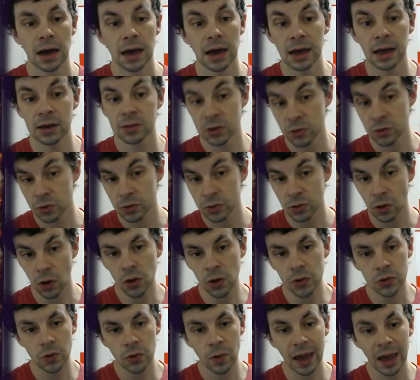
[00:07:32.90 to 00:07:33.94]
There's
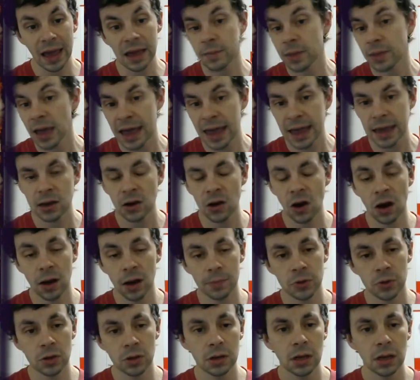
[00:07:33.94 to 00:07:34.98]
also a paid
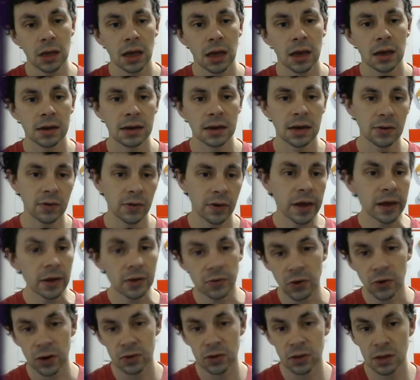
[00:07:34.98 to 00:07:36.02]
option. Now,
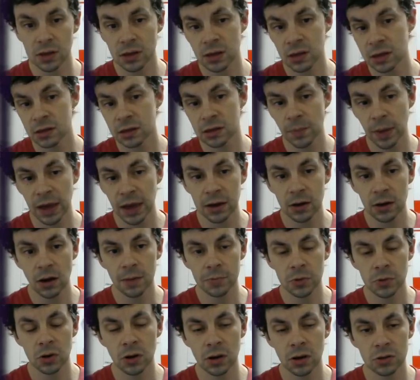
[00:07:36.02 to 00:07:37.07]
interestingly, the paid
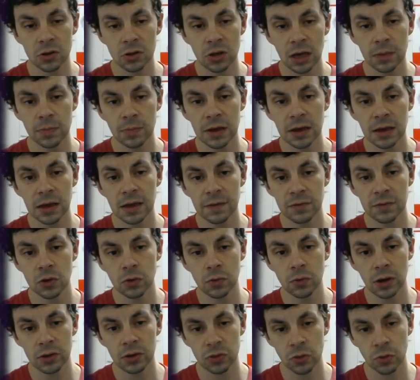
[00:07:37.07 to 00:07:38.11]
option on JP gives
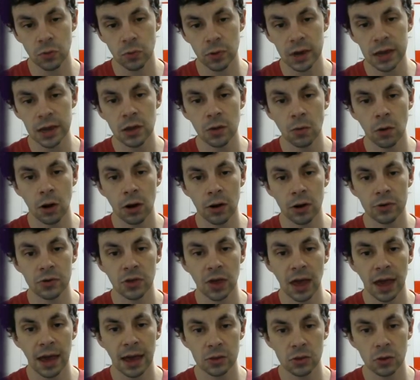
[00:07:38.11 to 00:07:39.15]
you 3 URs
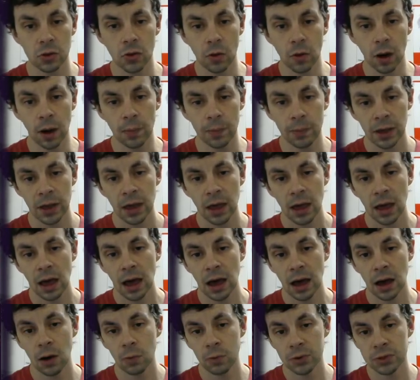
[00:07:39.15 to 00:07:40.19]
as you go up,
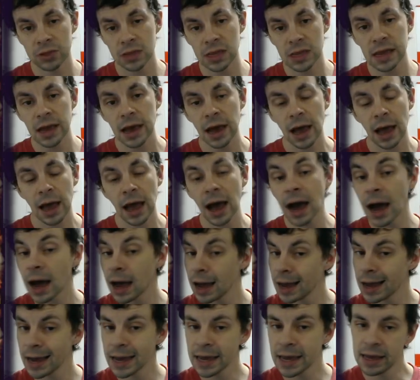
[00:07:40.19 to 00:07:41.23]
with the
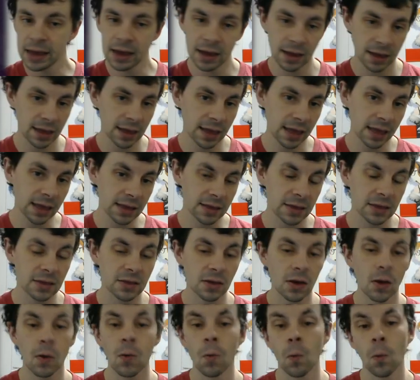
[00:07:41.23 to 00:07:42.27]

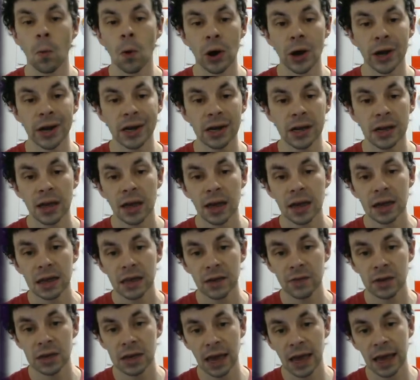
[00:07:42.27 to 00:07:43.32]
highest one
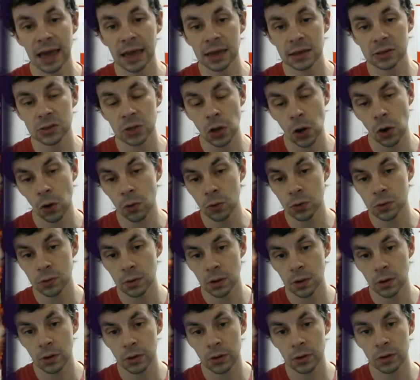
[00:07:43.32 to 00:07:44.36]
giving a total,
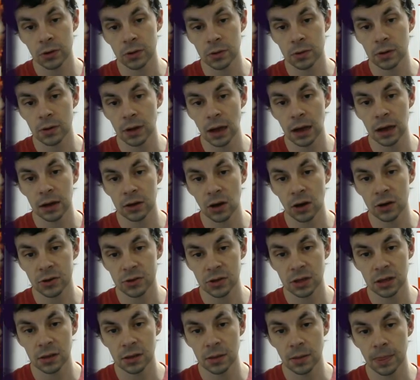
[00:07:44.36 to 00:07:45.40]
or
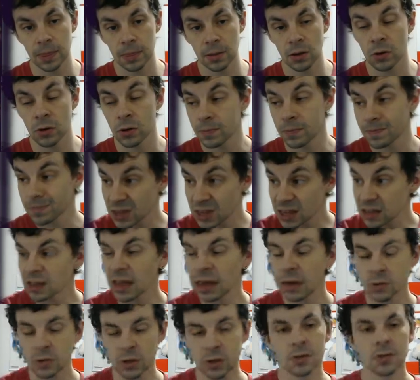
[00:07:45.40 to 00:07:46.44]
costing, or
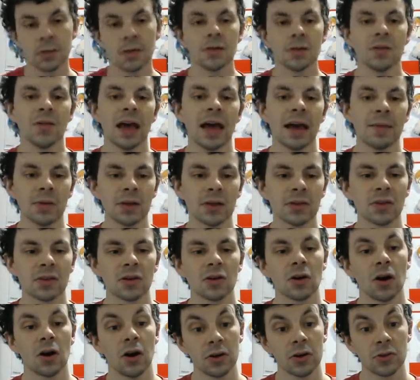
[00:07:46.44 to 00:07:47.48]
6,000 Lapis
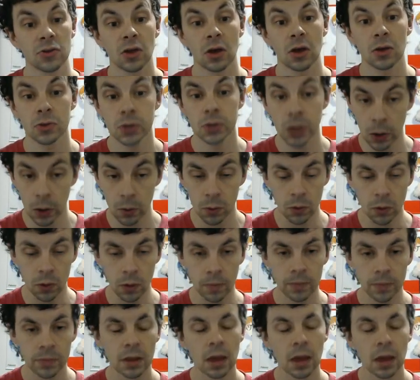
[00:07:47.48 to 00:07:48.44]
cost total.